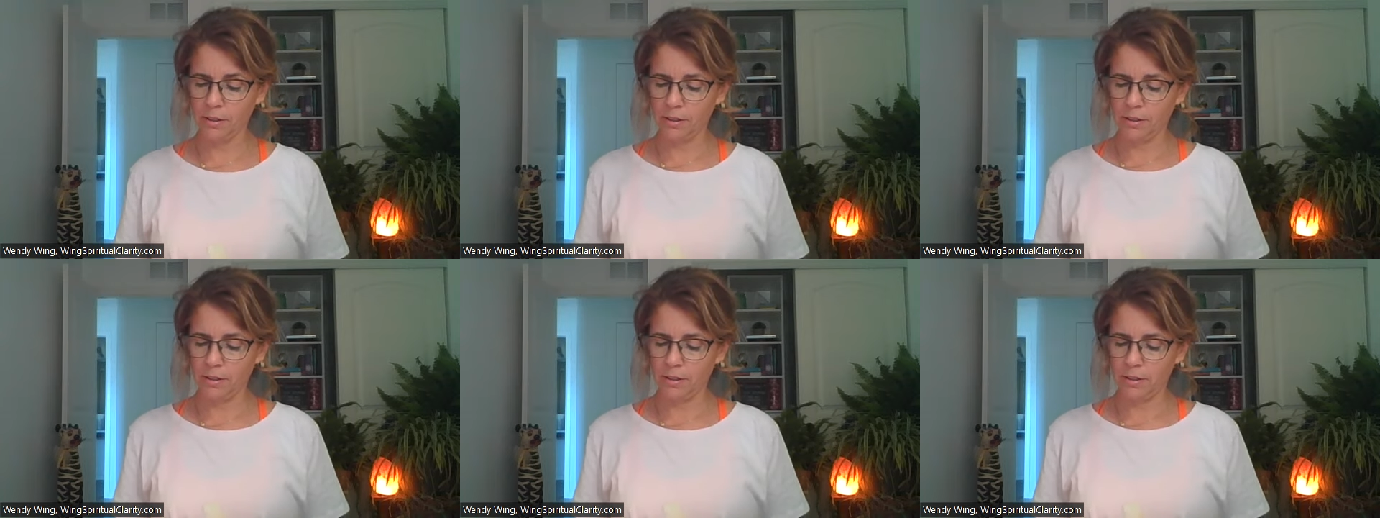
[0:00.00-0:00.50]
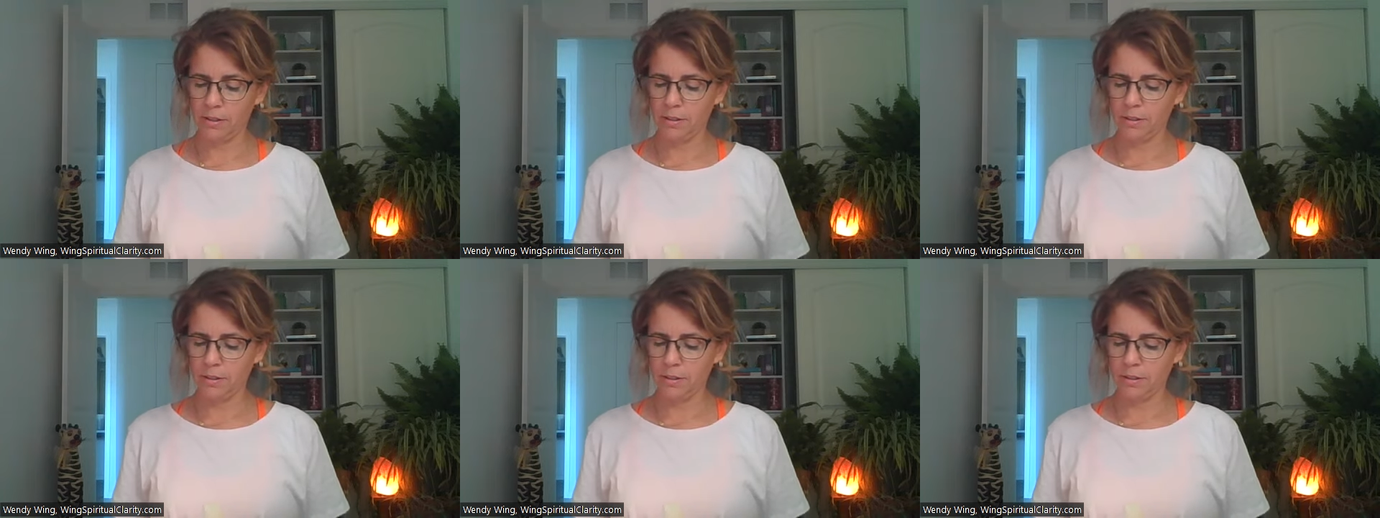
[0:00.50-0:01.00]

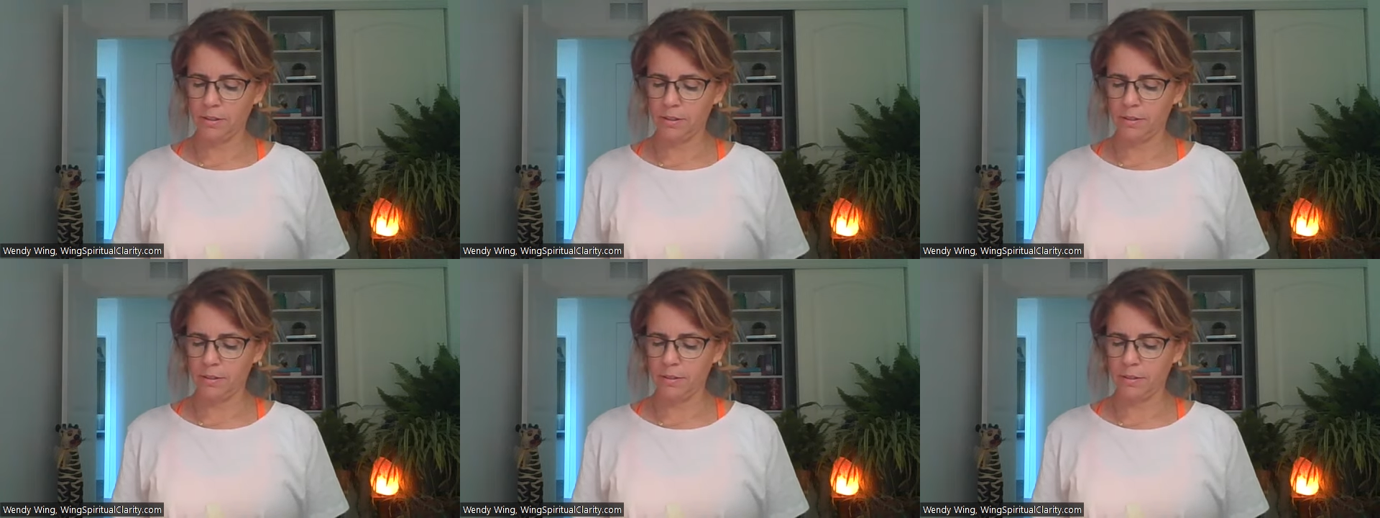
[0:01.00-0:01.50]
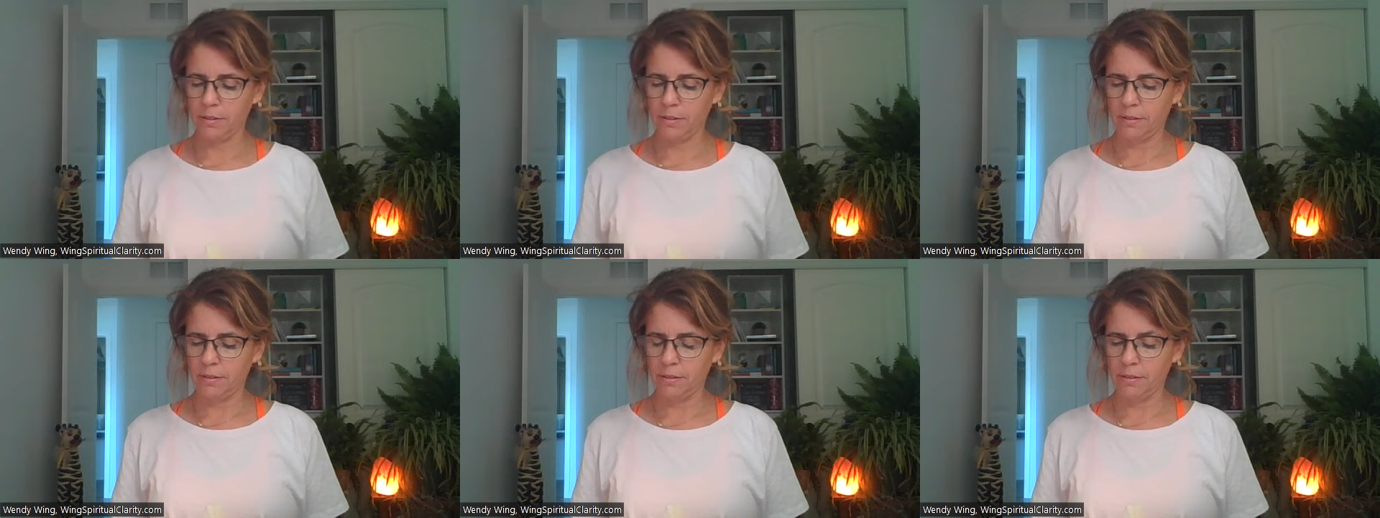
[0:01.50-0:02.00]

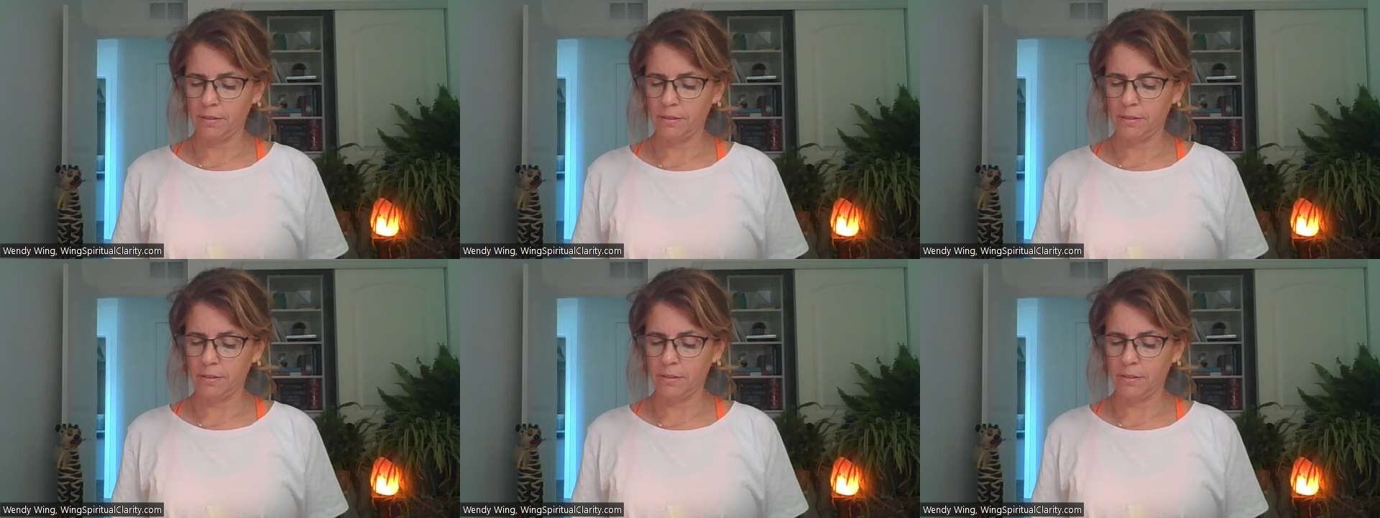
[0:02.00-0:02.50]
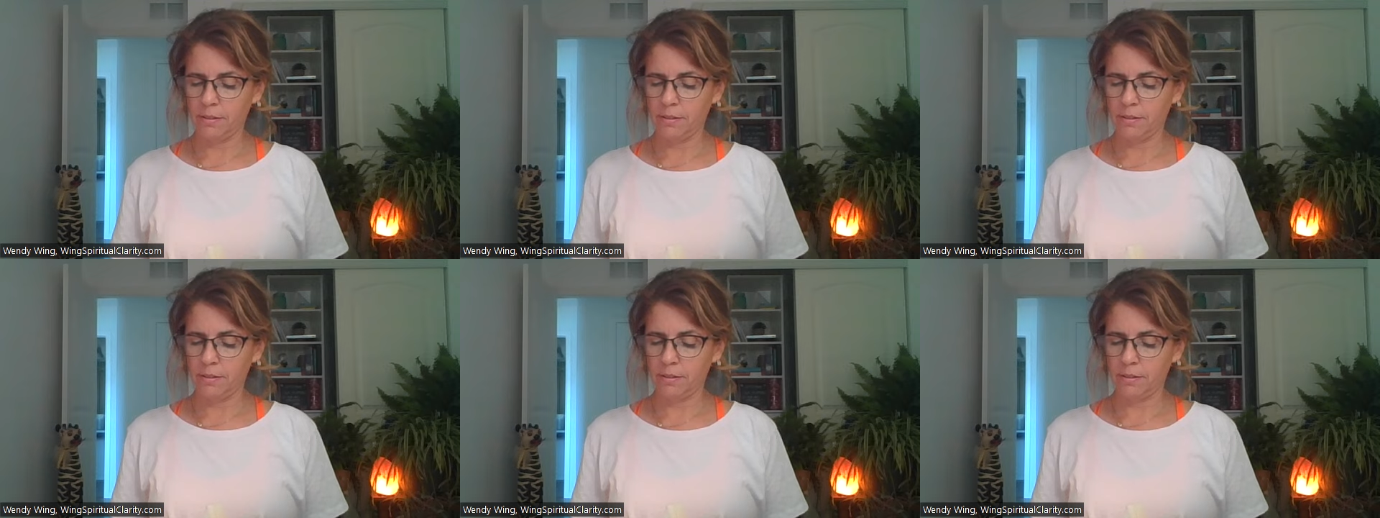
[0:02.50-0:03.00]

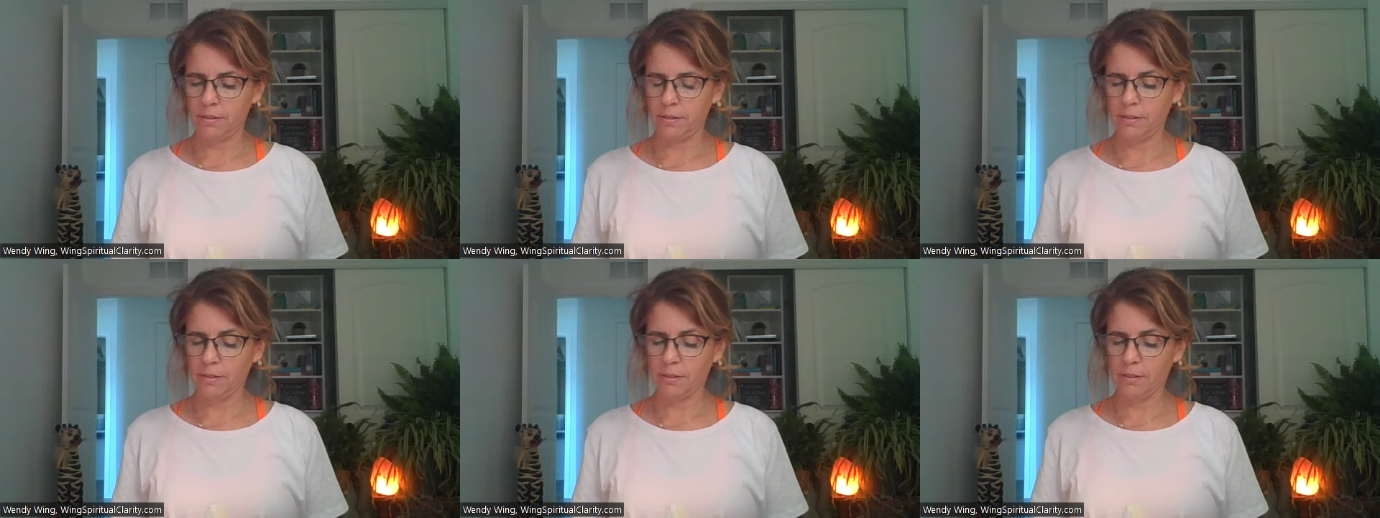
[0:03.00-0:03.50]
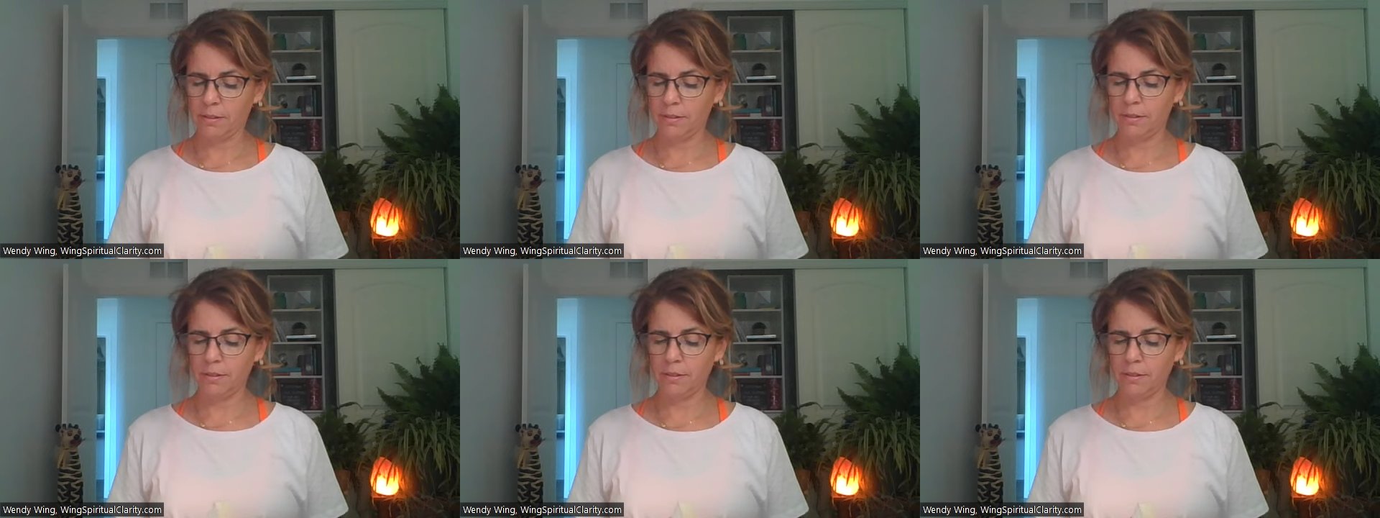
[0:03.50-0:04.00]

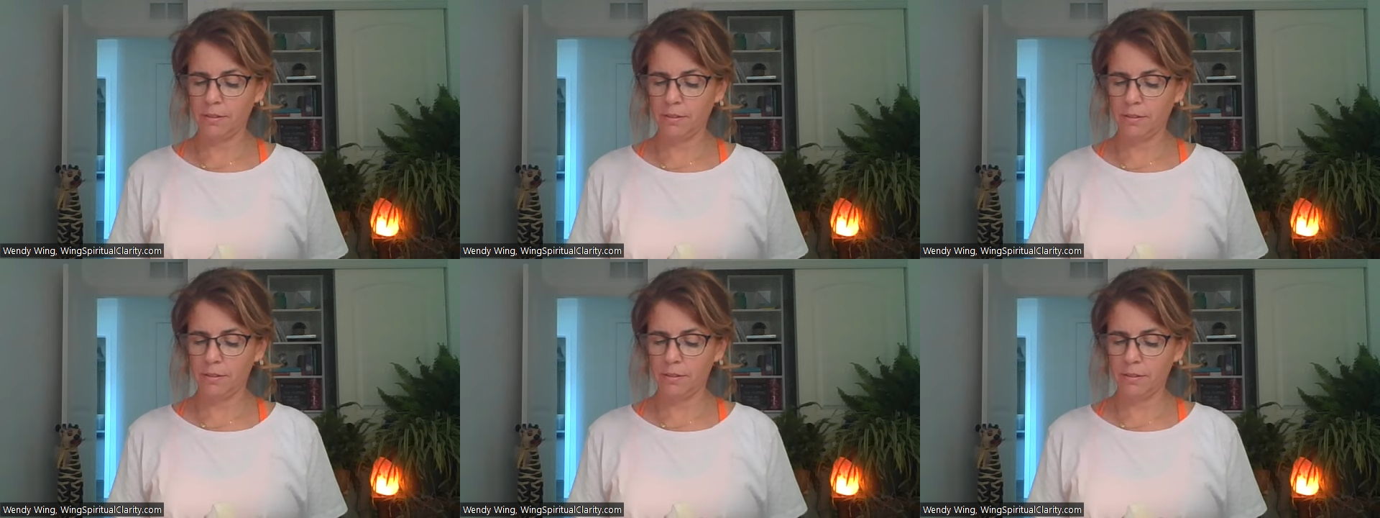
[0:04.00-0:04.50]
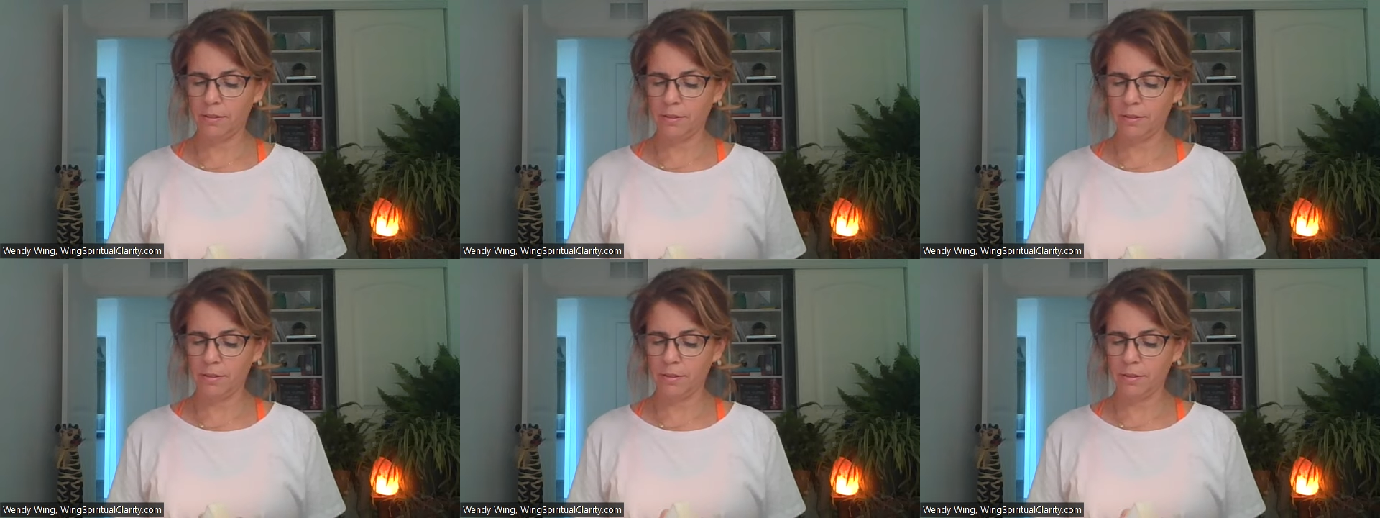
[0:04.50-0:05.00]

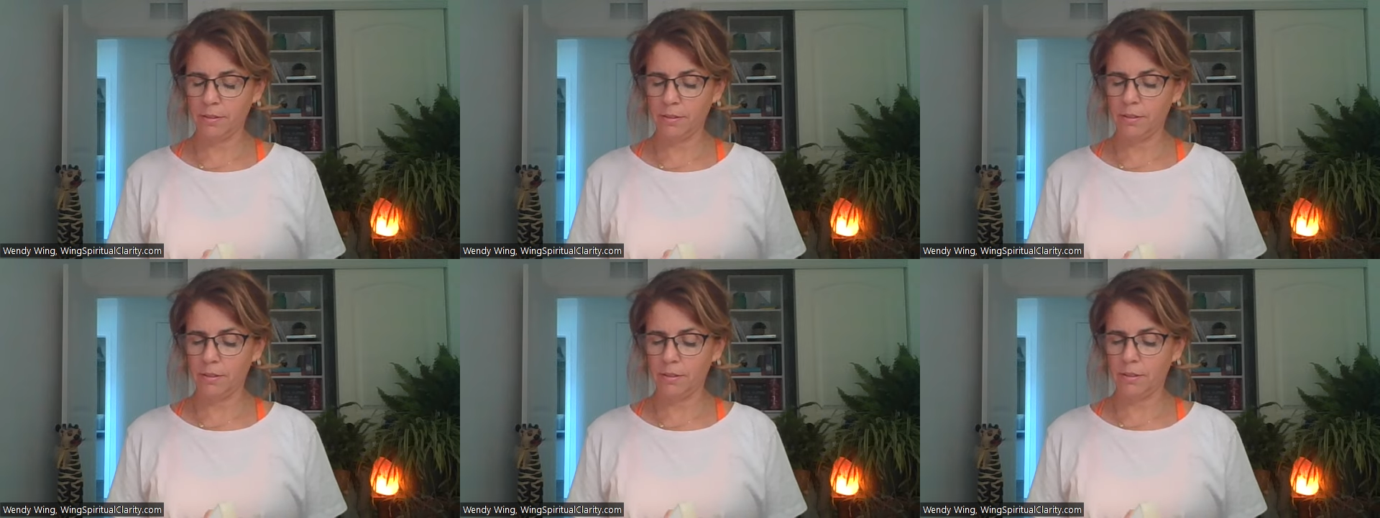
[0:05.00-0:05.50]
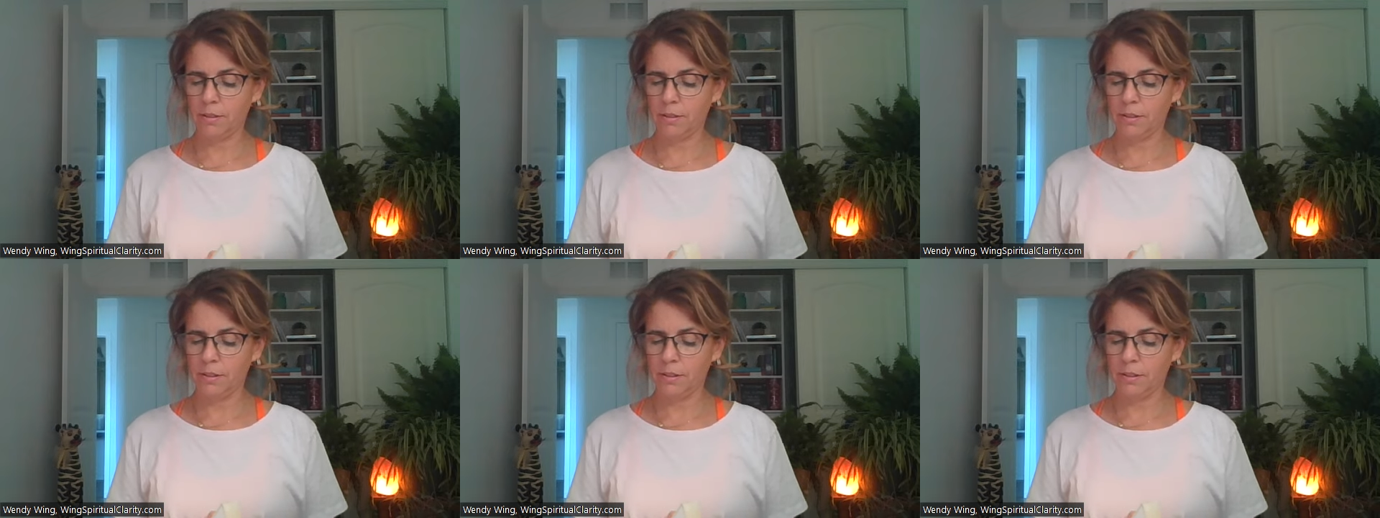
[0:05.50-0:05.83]
Nothing is said.